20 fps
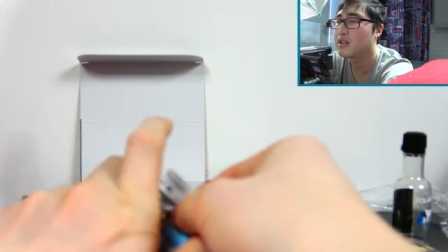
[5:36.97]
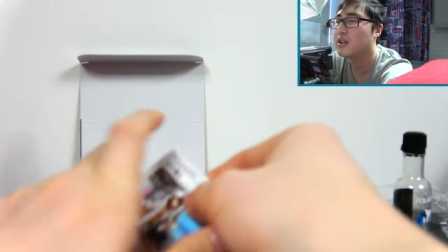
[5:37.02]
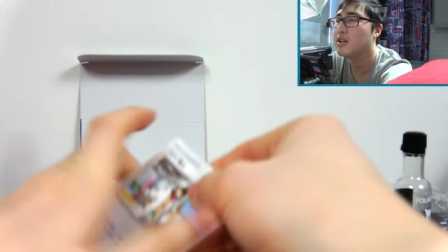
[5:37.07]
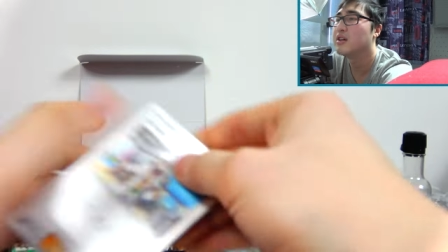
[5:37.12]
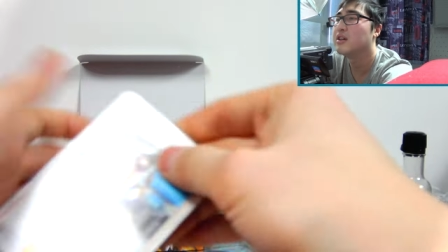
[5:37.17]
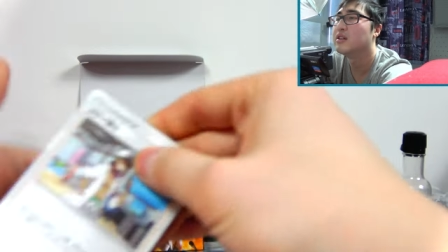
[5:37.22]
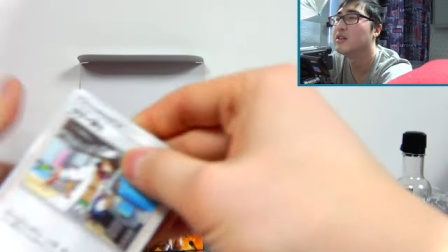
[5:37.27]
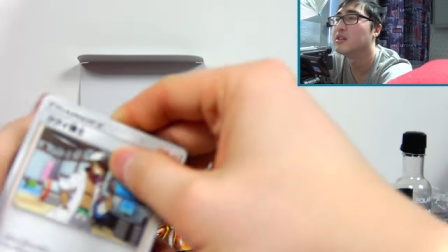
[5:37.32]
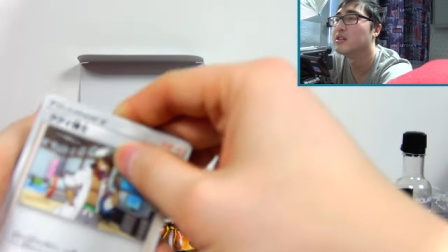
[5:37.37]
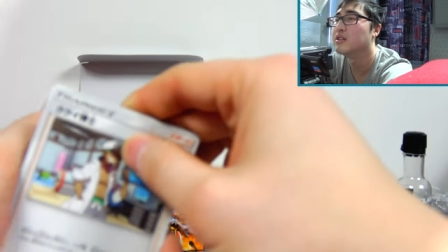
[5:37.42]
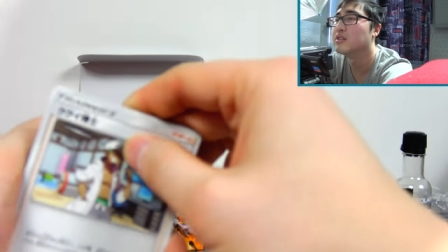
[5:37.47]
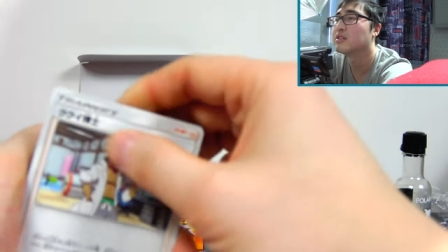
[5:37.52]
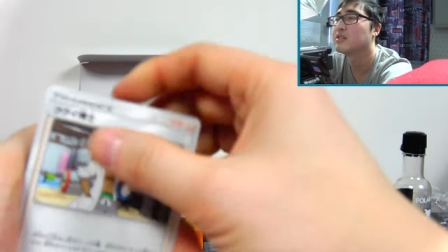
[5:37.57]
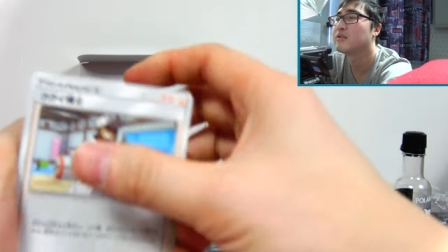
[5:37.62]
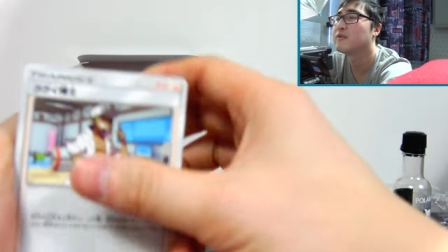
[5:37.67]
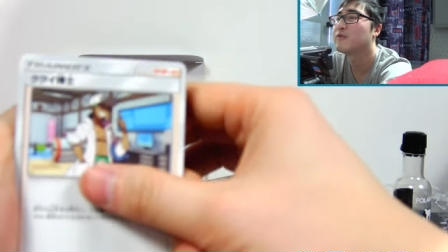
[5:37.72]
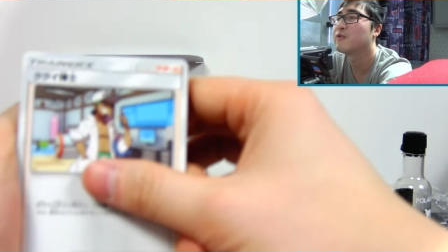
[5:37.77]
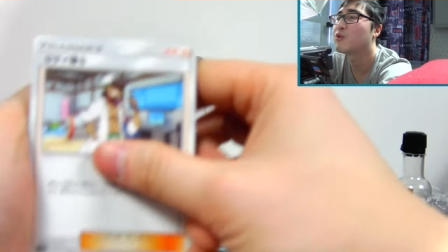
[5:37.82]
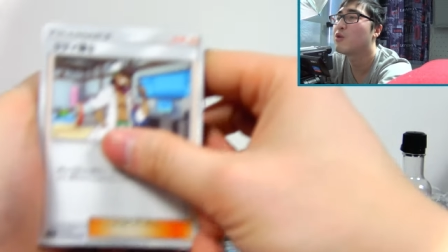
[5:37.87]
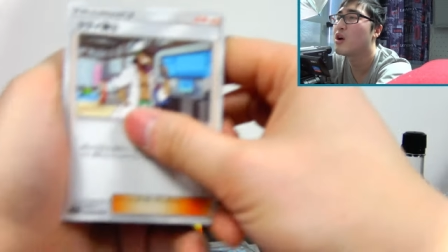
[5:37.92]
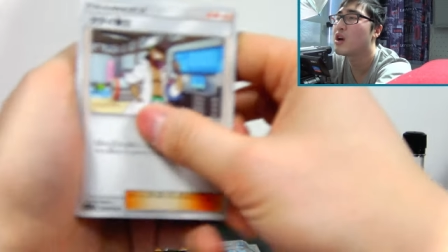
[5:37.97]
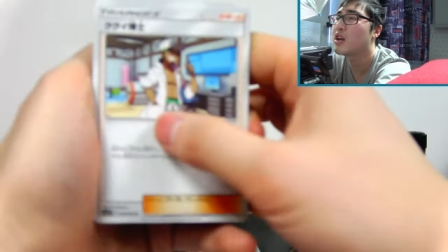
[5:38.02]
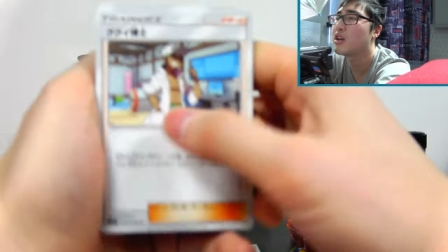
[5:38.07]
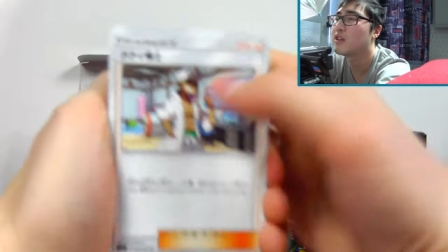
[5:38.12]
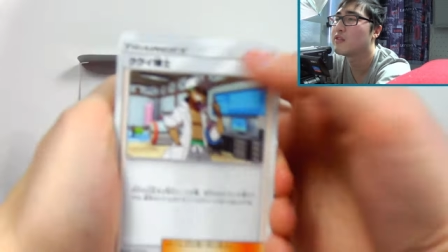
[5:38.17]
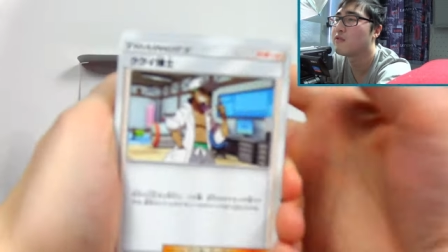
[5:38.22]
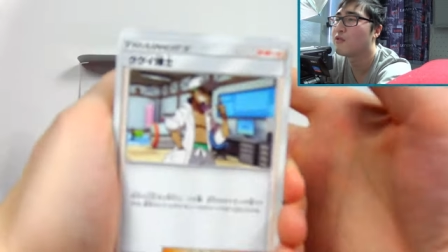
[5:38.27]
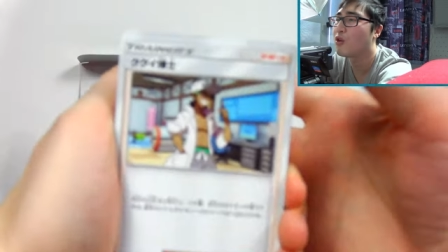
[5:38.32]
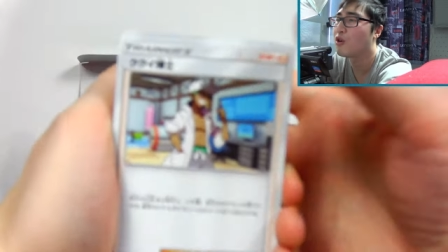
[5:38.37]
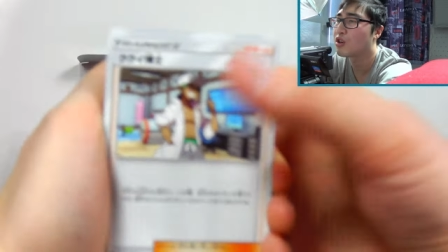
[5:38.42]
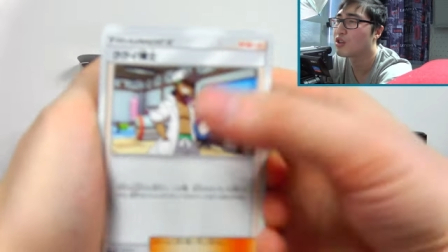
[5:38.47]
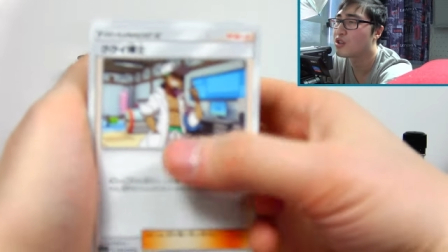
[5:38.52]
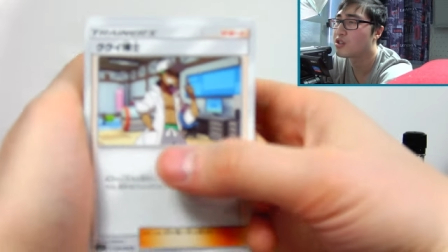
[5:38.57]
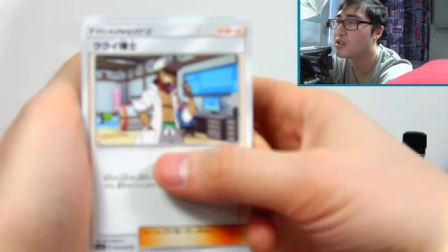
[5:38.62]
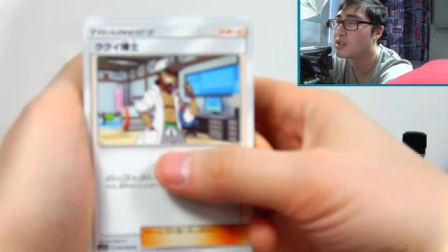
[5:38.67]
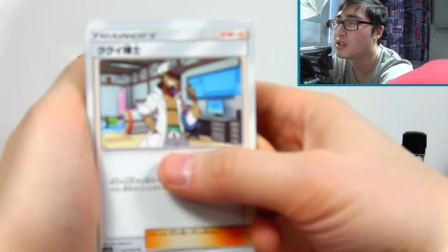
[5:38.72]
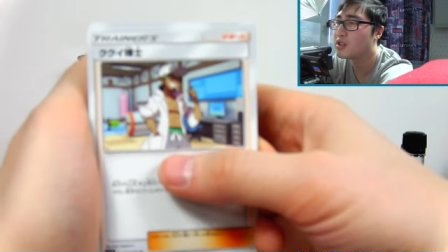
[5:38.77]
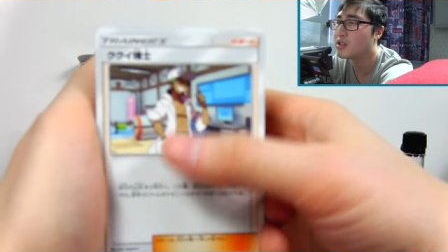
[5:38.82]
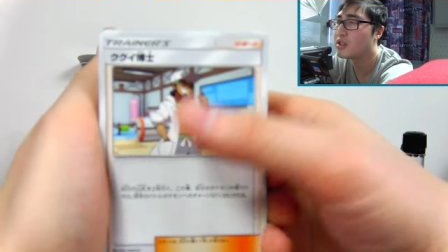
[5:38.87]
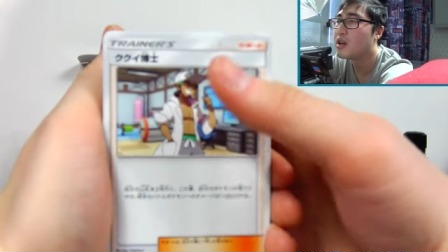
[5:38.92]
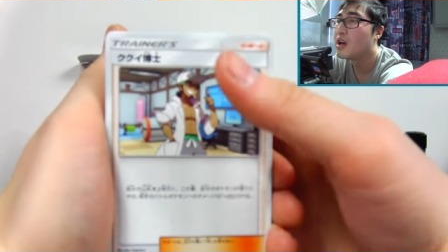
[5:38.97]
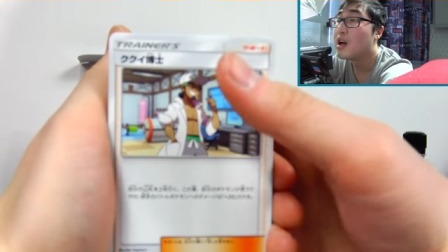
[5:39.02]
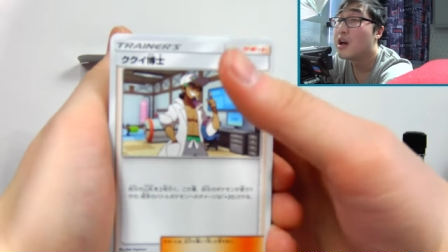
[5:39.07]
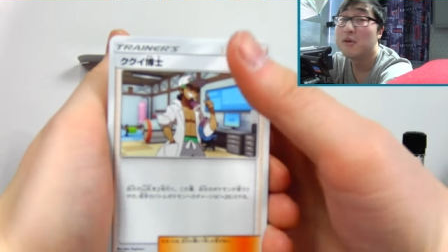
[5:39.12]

It is quite unfortunate,